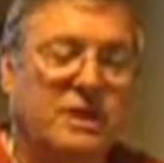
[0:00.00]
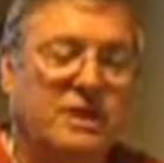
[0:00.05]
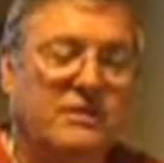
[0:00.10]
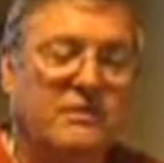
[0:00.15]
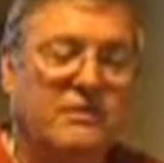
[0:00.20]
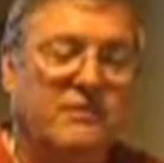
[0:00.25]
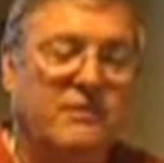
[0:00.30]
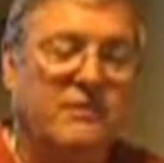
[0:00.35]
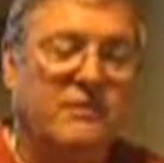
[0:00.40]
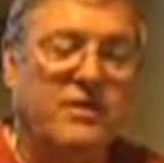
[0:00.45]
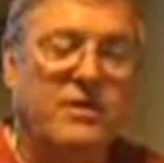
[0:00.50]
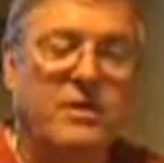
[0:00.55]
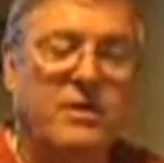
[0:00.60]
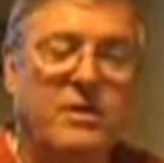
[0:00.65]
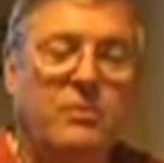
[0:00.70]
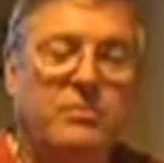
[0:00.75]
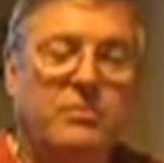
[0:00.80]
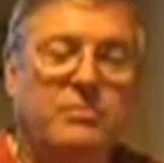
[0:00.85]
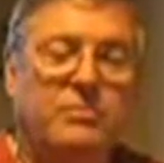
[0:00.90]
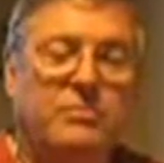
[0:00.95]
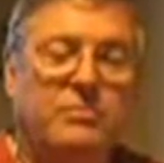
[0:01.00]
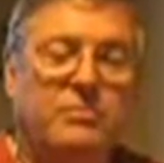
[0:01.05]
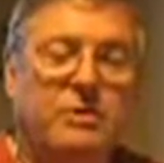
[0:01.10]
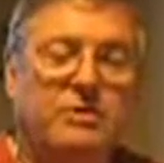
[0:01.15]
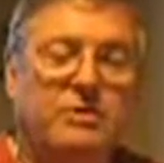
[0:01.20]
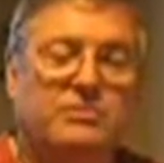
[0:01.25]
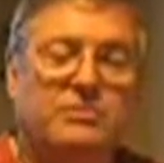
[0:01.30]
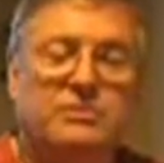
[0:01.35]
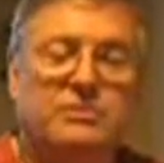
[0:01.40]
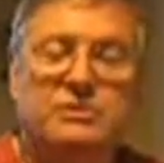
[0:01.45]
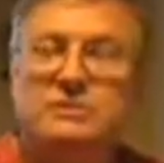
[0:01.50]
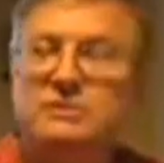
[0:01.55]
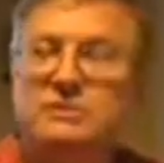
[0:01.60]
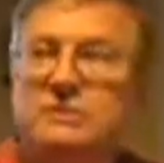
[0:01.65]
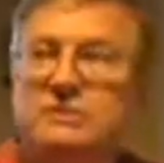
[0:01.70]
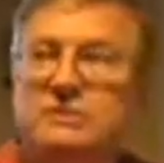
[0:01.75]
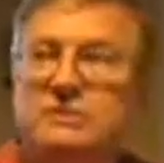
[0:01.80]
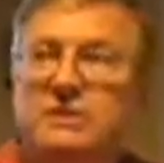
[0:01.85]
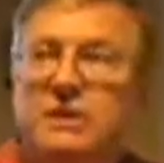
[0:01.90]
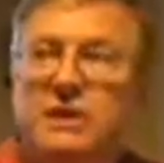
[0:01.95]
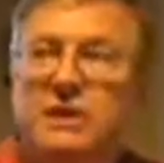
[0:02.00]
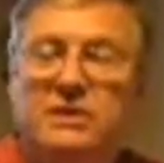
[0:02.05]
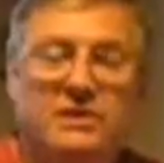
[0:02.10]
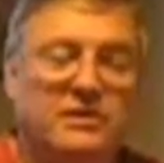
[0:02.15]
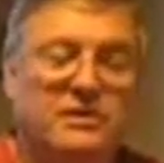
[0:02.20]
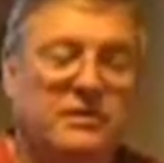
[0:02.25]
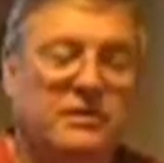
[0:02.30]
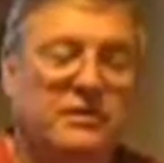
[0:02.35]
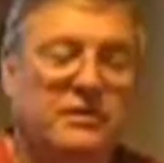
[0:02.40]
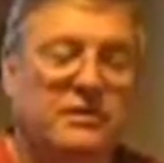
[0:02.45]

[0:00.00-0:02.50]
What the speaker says: figure out what the pressure is inside here,